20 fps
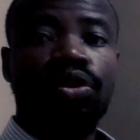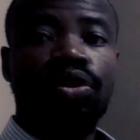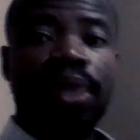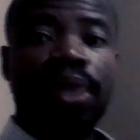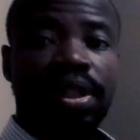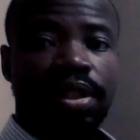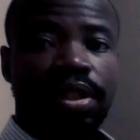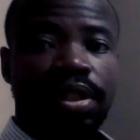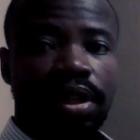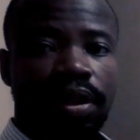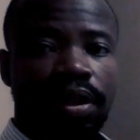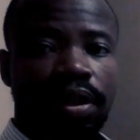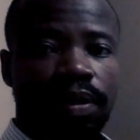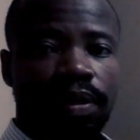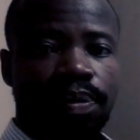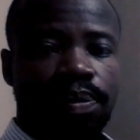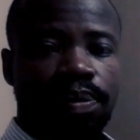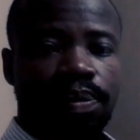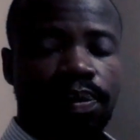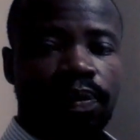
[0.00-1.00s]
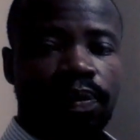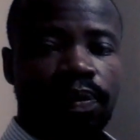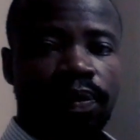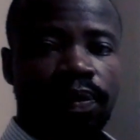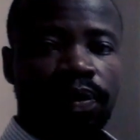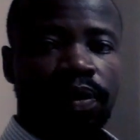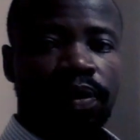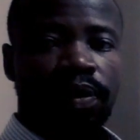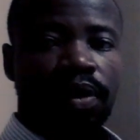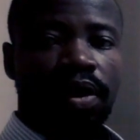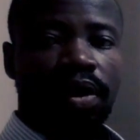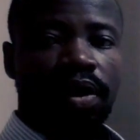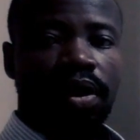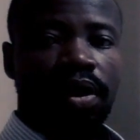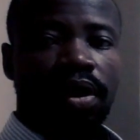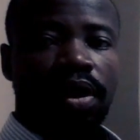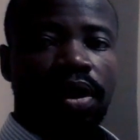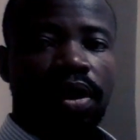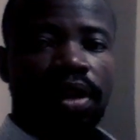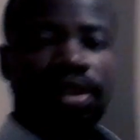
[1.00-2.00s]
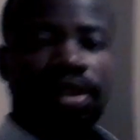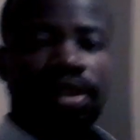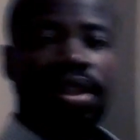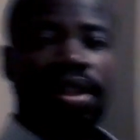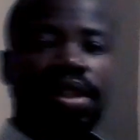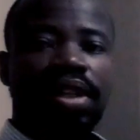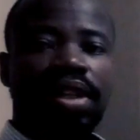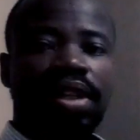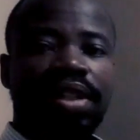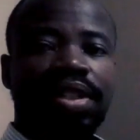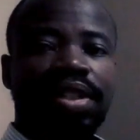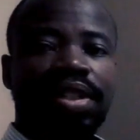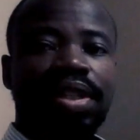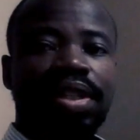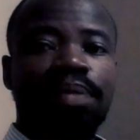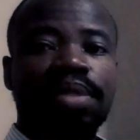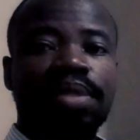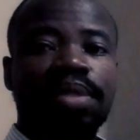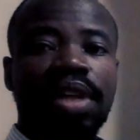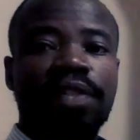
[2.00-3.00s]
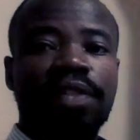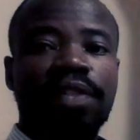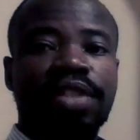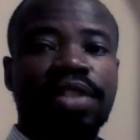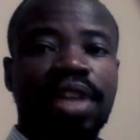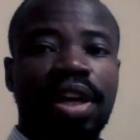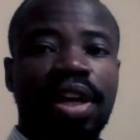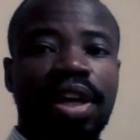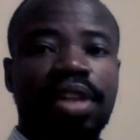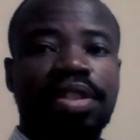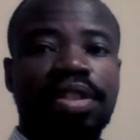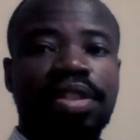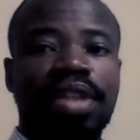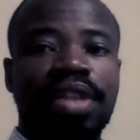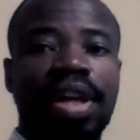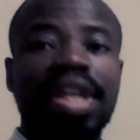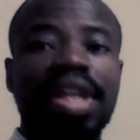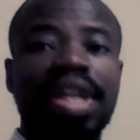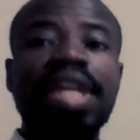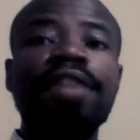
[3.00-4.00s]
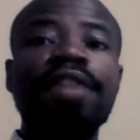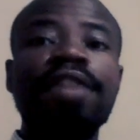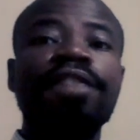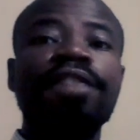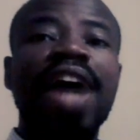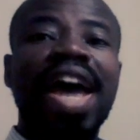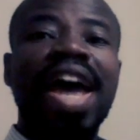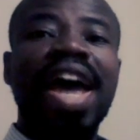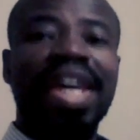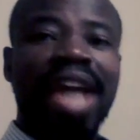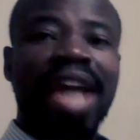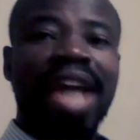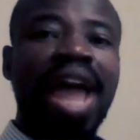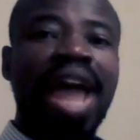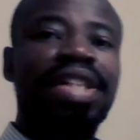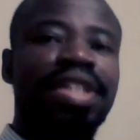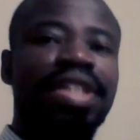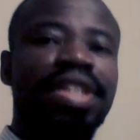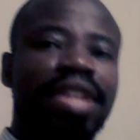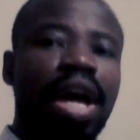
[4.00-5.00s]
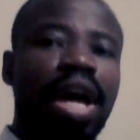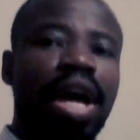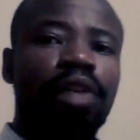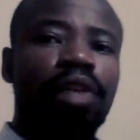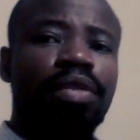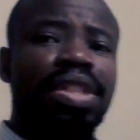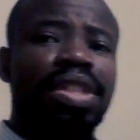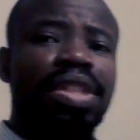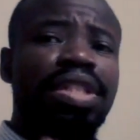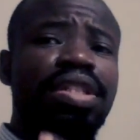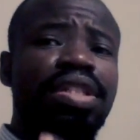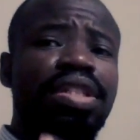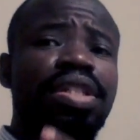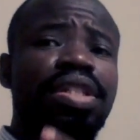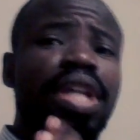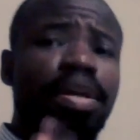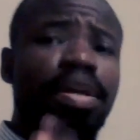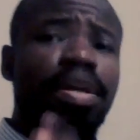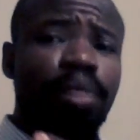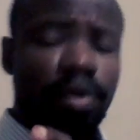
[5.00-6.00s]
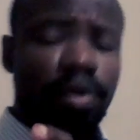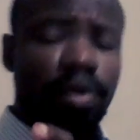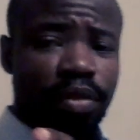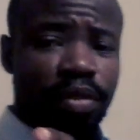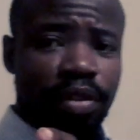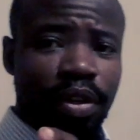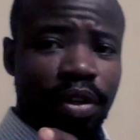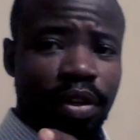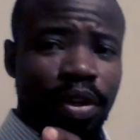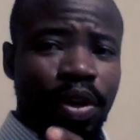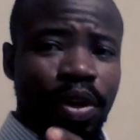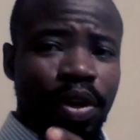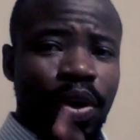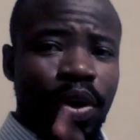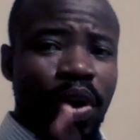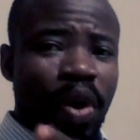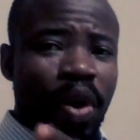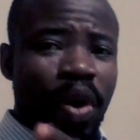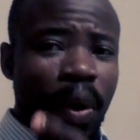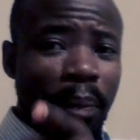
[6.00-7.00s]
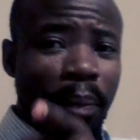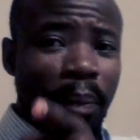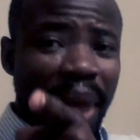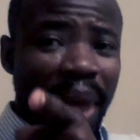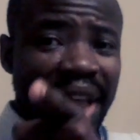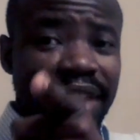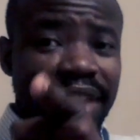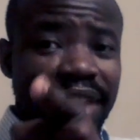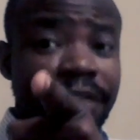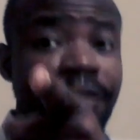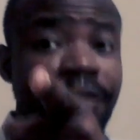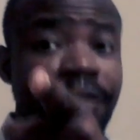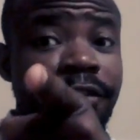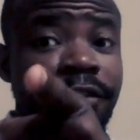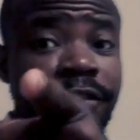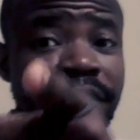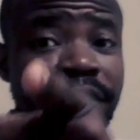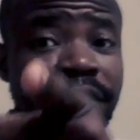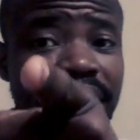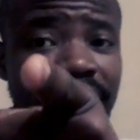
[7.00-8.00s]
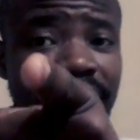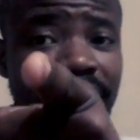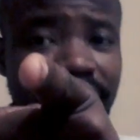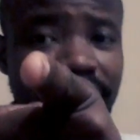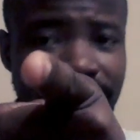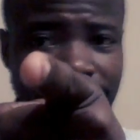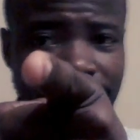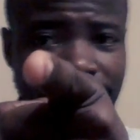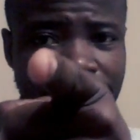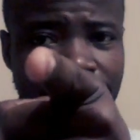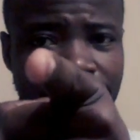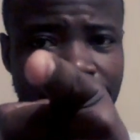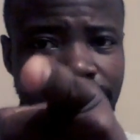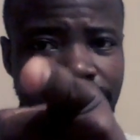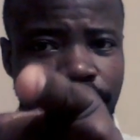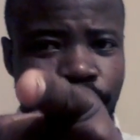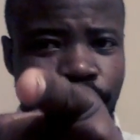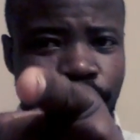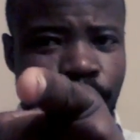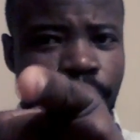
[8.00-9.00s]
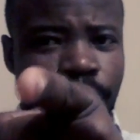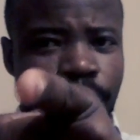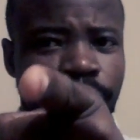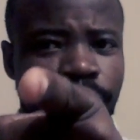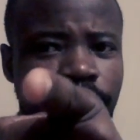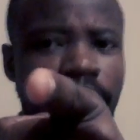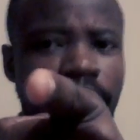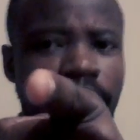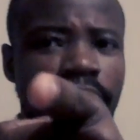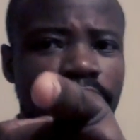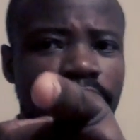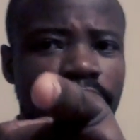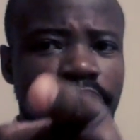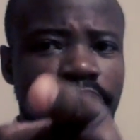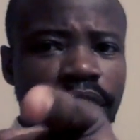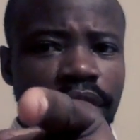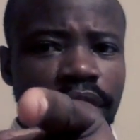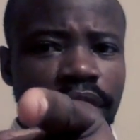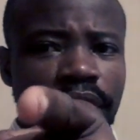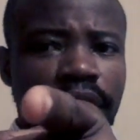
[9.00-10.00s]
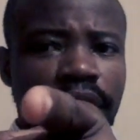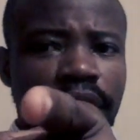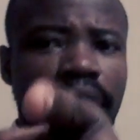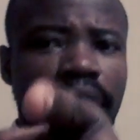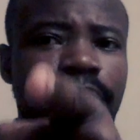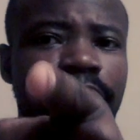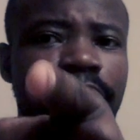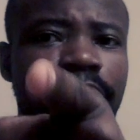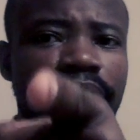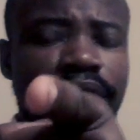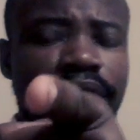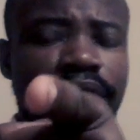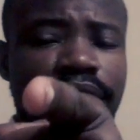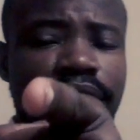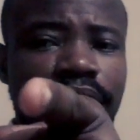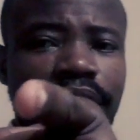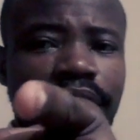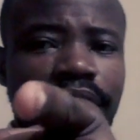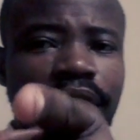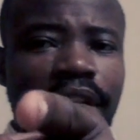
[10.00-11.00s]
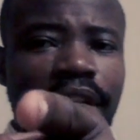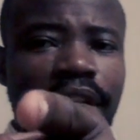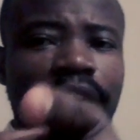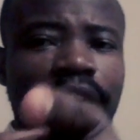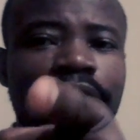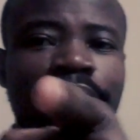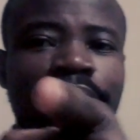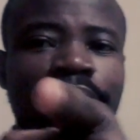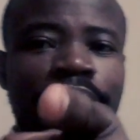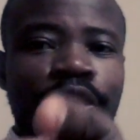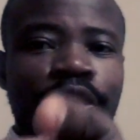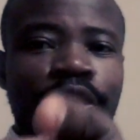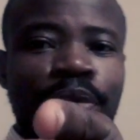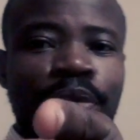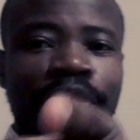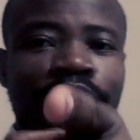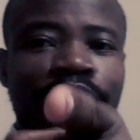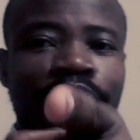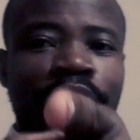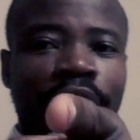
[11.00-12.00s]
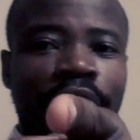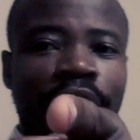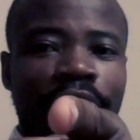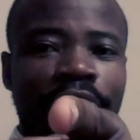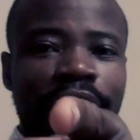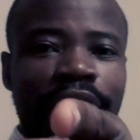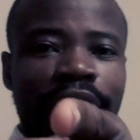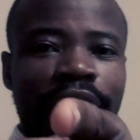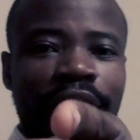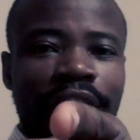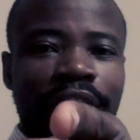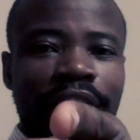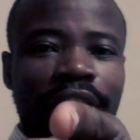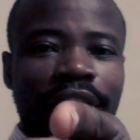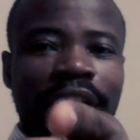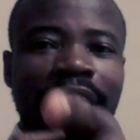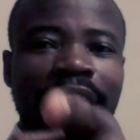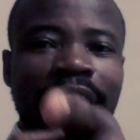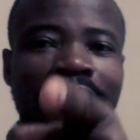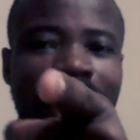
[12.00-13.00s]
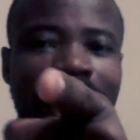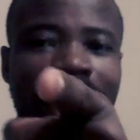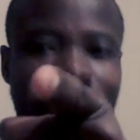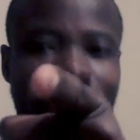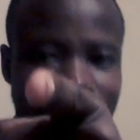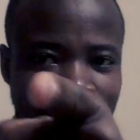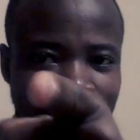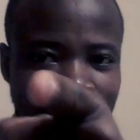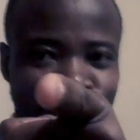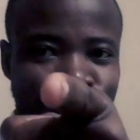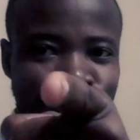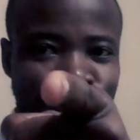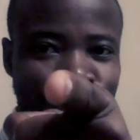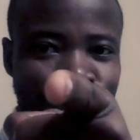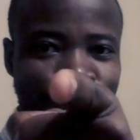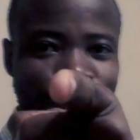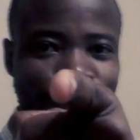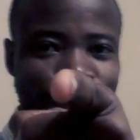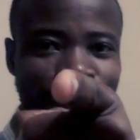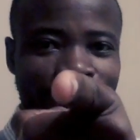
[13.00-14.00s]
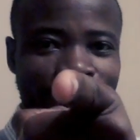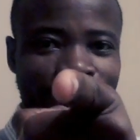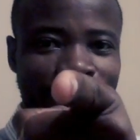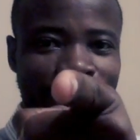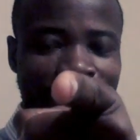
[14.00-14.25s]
20, Jesus himself says that if I cast out demons by the finger of God, that means the kingdom of God has come to you.